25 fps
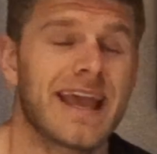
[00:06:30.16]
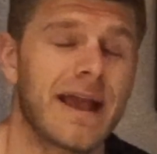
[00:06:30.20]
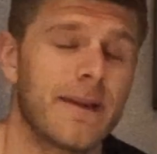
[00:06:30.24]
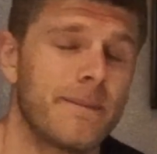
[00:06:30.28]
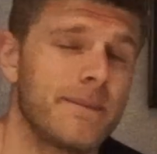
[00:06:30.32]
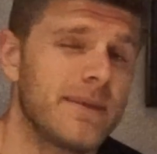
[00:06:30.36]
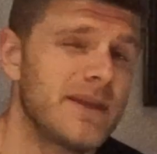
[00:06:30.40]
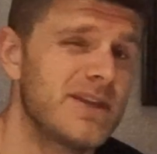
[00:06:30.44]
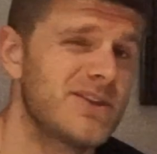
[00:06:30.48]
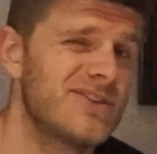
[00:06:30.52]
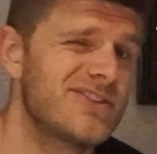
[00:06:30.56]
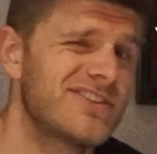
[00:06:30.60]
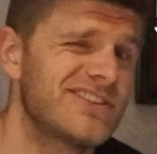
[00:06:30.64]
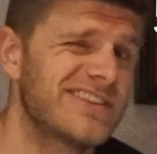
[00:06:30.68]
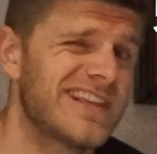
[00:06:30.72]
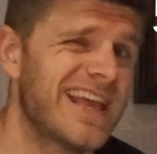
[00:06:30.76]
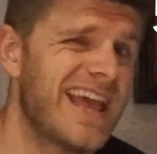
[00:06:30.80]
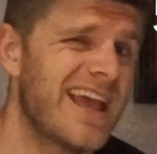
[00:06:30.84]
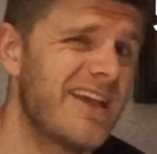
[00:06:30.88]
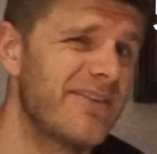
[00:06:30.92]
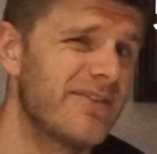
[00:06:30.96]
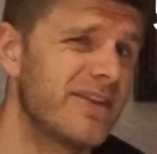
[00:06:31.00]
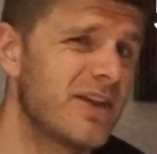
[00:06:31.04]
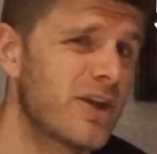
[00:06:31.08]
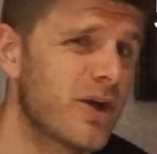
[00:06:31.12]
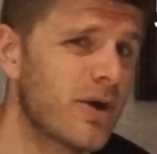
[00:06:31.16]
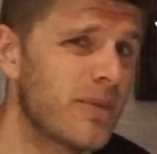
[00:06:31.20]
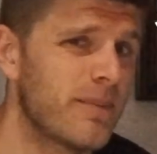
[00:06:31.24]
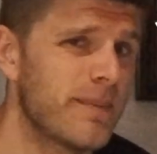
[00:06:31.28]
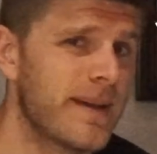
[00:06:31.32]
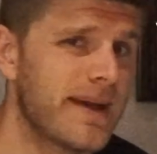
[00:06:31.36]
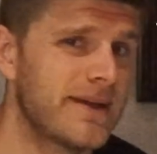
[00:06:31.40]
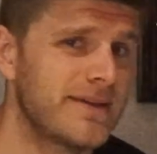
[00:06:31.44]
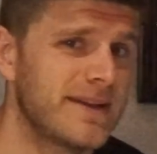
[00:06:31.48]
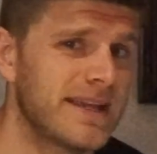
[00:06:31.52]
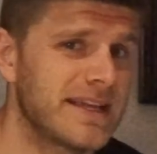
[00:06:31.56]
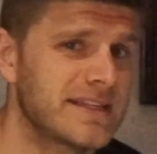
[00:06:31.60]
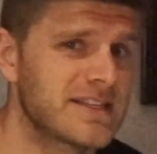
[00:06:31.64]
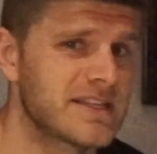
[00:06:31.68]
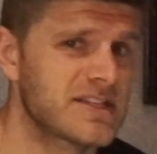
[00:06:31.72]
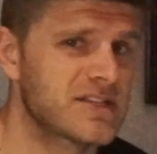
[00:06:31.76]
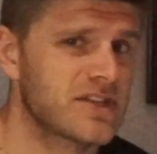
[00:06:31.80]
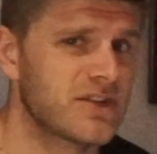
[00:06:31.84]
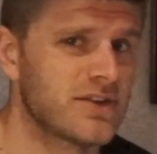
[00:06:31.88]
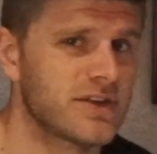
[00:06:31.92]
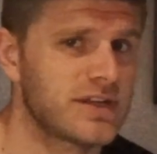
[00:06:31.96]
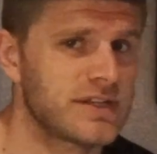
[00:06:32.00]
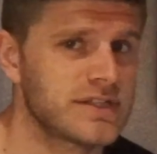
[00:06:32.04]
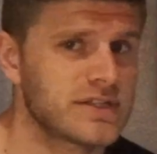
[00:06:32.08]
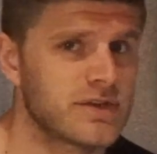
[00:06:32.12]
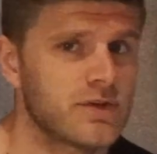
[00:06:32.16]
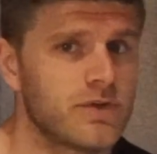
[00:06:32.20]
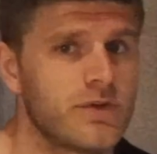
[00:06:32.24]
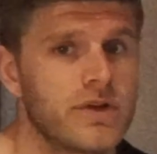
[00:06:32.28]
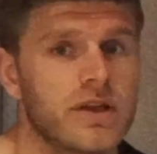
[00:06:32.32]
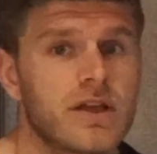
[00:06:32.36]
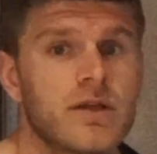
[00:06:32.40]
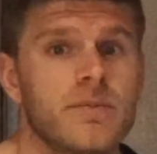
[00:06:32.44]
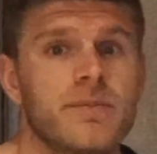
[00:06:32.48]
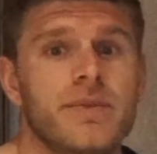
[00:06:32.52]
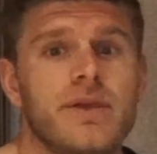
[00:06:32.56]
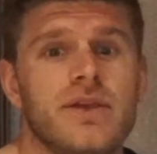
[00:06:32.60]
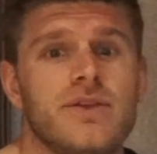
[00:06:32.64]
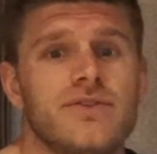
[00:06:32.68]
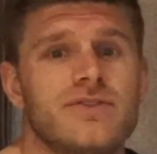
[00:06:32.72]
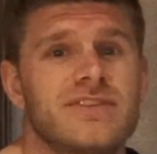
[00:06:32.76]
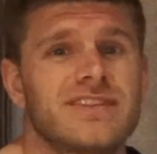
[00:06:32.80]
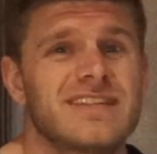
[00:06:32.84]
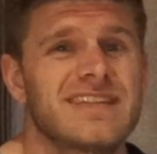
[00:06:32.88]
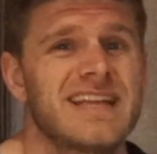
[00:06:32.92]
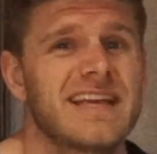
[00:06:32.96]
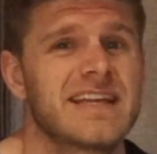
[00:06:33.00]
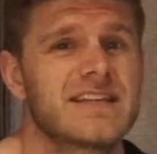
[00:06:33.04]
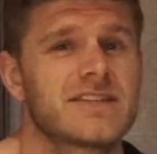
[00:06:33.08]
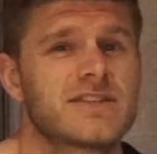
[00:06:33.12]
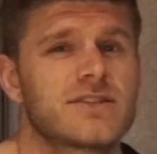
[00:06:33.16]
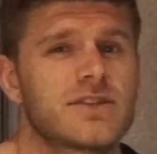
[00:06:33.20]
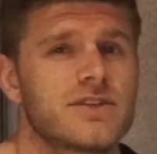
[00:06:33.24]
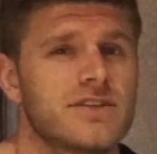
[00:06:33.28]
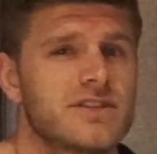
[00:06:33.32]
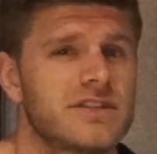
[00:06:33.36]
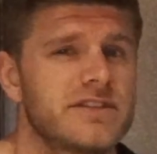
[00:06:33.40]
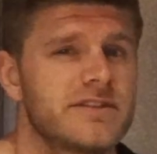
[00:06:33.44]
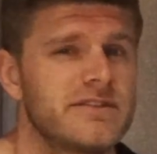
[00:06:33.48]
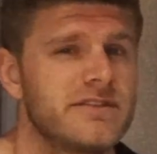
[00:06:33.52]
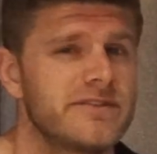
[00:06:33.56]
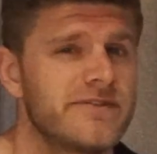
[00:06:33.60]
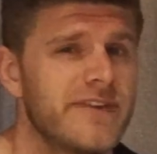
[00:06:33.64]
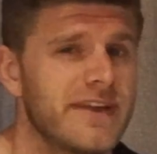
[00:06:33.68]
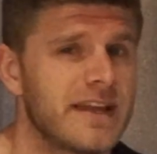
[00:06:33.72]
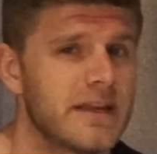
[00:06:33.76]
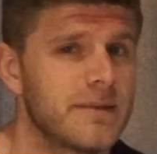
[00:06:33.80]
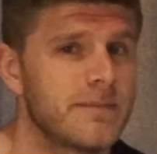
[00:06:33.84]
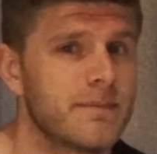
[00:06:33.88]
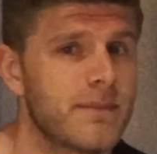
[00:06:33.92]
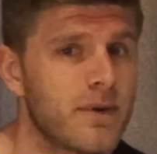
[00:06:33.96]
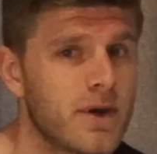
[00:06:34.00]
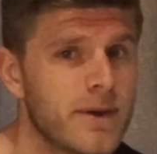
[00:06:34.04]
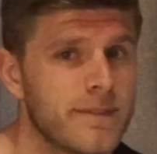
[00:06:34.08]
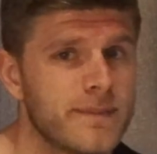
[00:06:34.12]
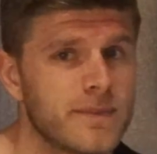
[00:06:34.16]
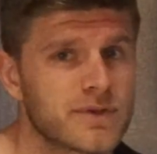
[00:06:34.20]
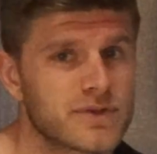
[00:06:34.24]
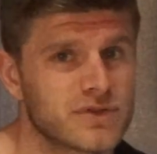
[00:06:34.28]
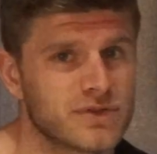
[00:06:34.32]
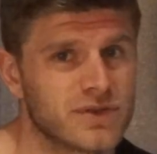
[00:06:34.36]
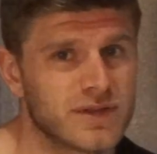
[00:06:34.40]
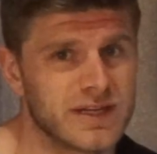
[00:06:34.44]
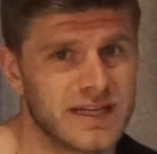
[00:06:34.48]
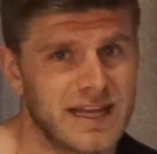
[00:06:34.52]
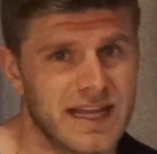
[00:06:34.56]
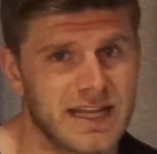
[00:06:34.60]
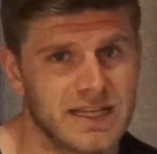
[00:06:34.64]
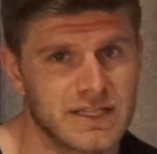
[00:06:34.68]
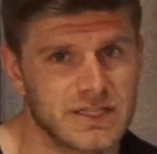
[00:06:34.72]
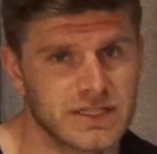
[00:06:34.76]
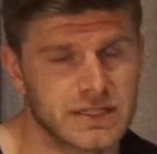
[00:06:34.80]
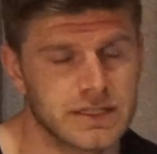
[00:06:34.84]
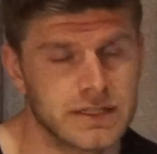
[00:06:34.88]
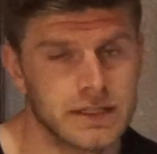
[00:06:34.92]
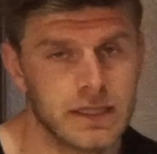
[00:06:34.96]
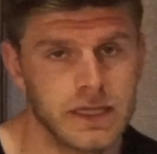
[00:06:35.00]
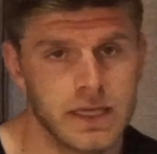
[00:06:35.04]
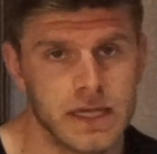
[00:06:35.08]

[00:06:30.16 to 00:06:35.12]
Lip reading: be used as a heavy compound exercise, or it can be used as an exercise to develop mind muscle connection.